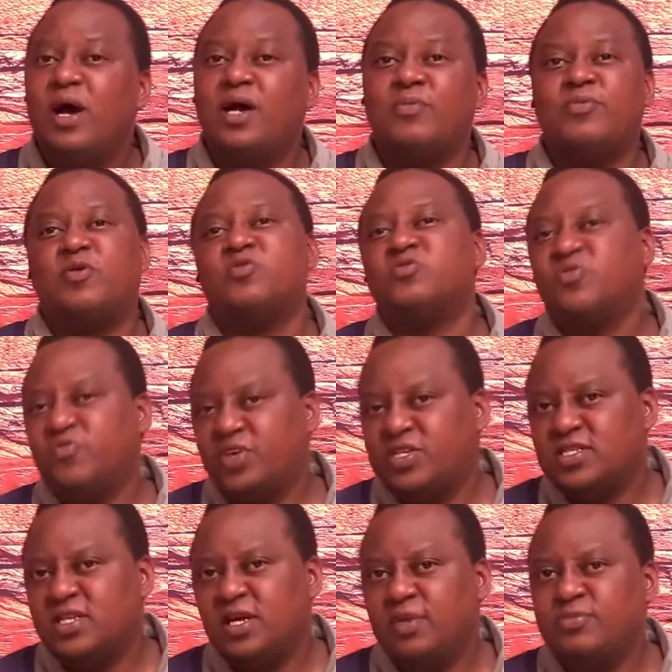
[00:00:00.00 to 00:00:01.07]
back because
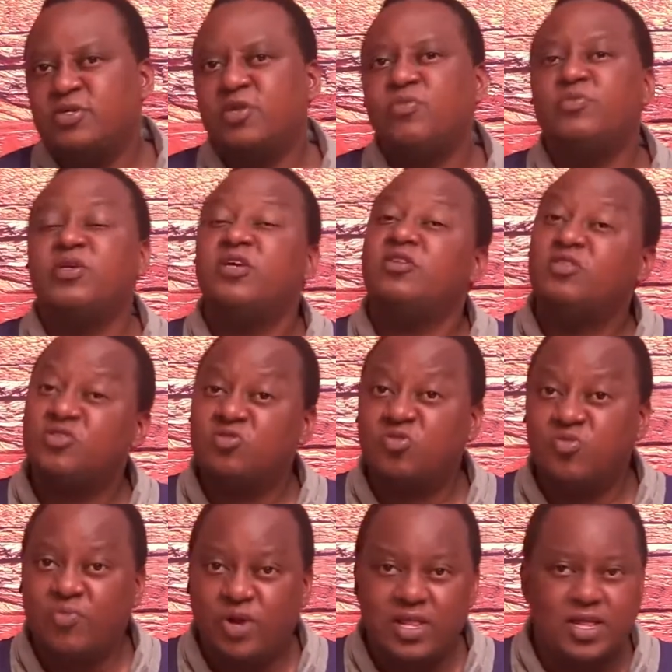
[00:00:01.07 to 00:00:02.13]
obviously Absalom killed his
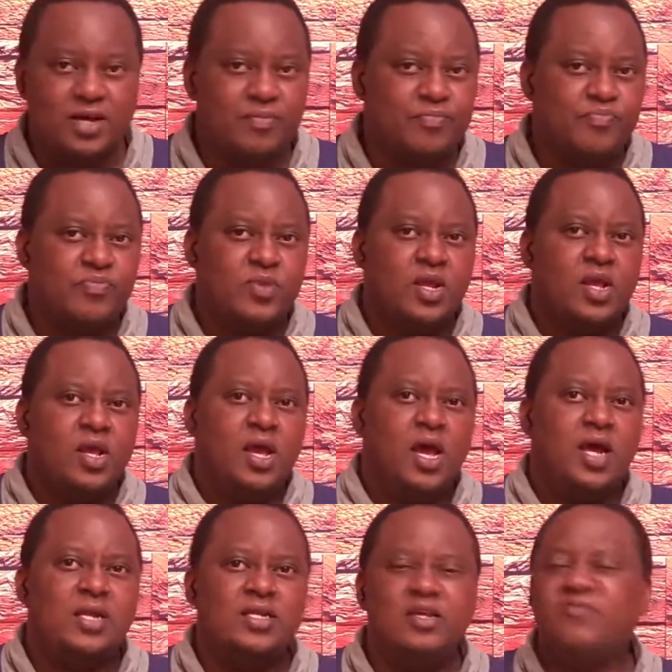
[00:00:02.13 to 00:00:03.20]
own brother.
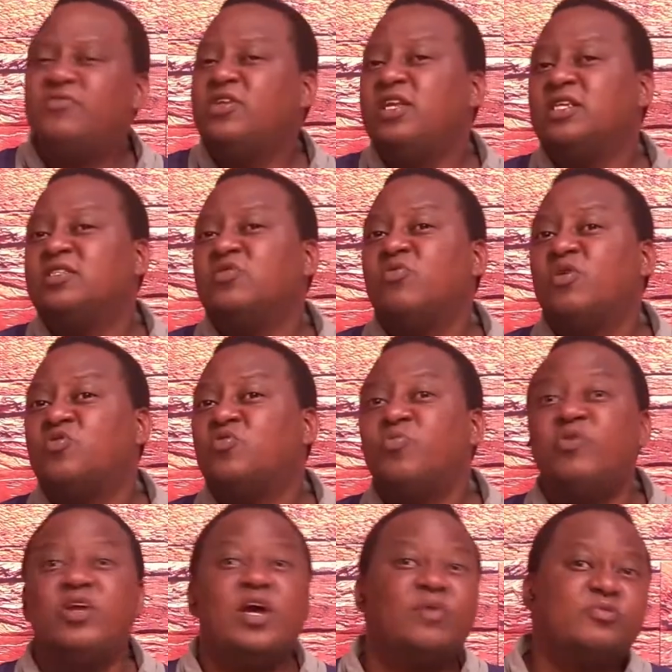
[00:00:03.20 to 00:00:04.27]
And David doesn't want to
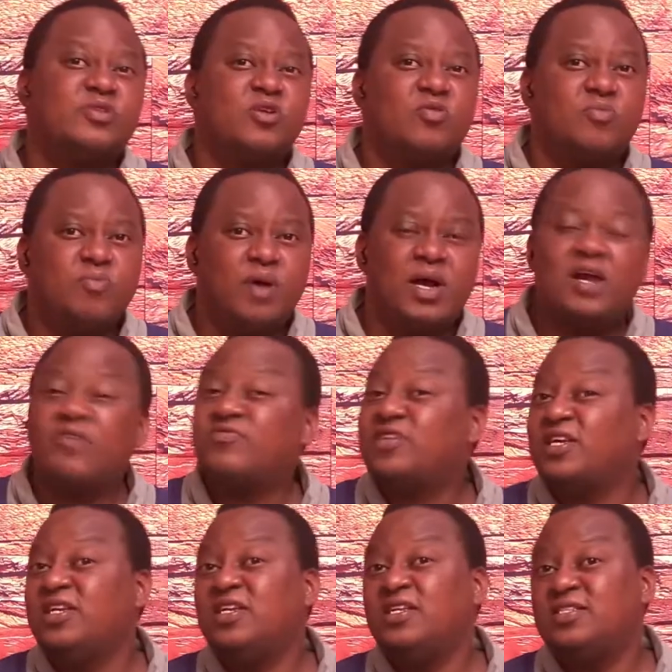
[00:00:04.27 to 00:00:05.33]
bring Absalom back
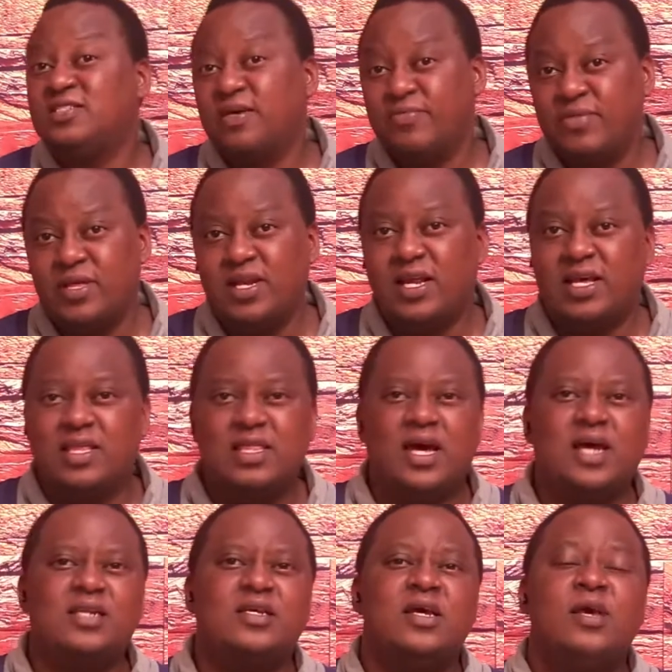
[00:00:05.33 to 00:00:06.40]
after he did something like
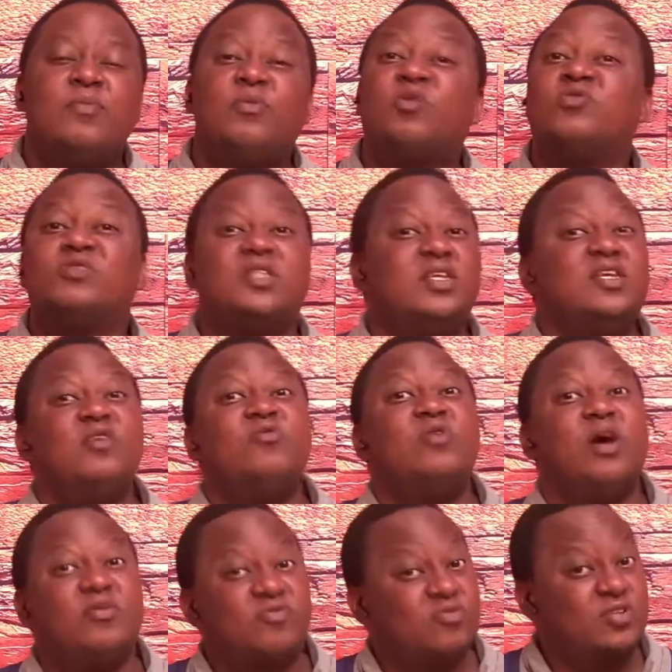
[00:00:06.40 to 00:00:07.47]
that because then he
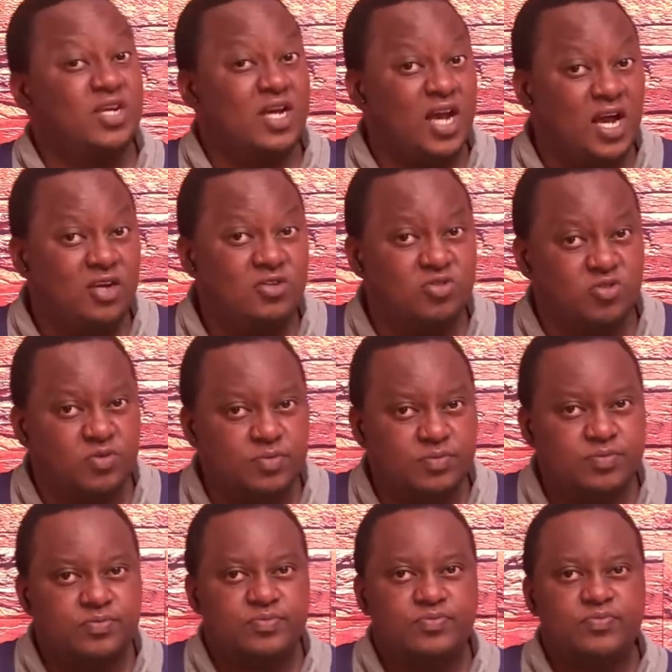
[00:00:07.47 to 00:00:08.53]
would have to take action.
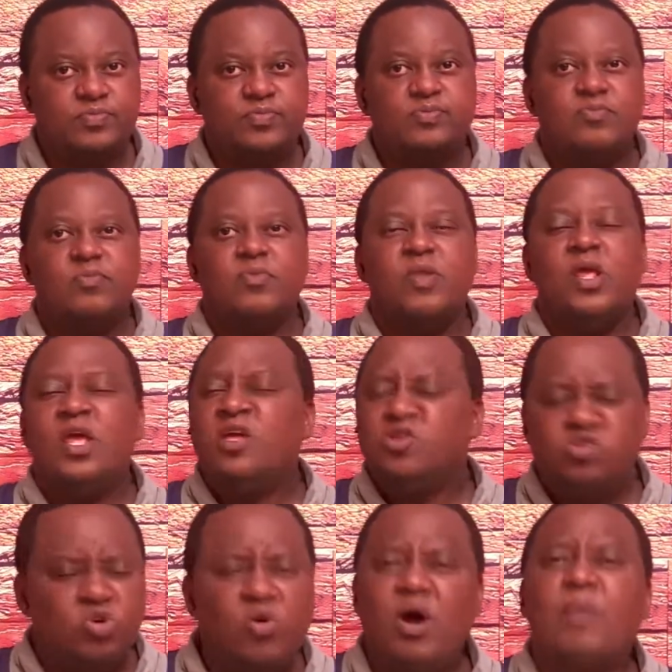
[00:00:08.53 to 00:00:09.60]

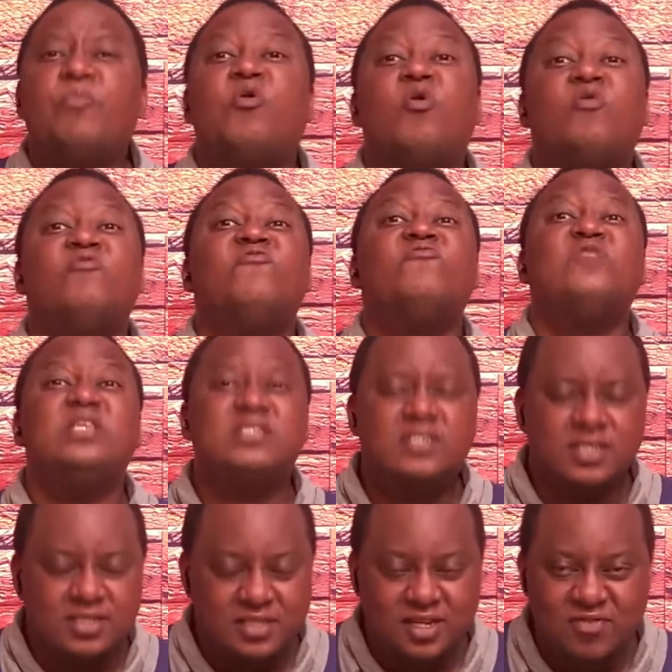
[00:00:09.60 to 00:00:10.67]
Joab
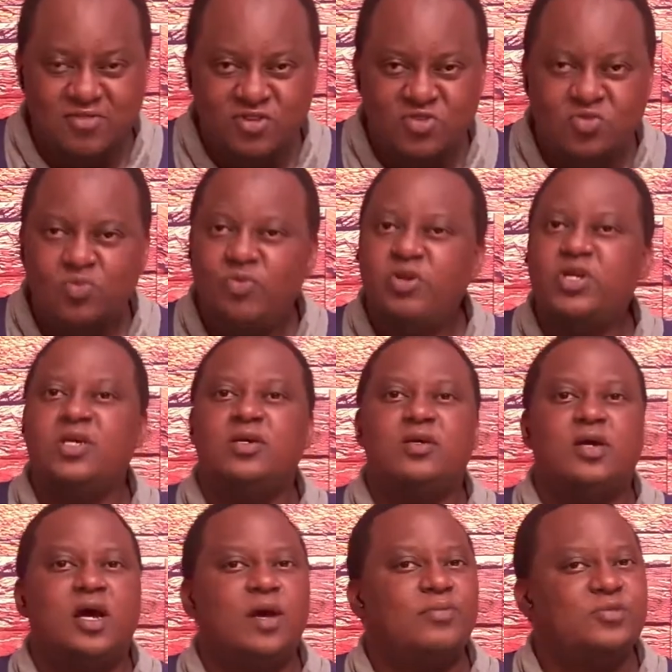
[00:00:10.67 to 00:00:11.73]
convinces David to bring
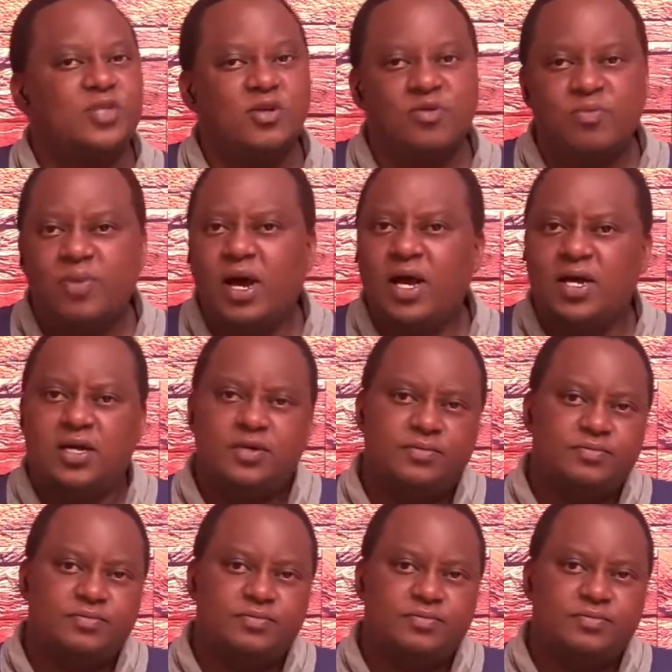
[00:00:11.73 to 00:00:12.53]
Absalom back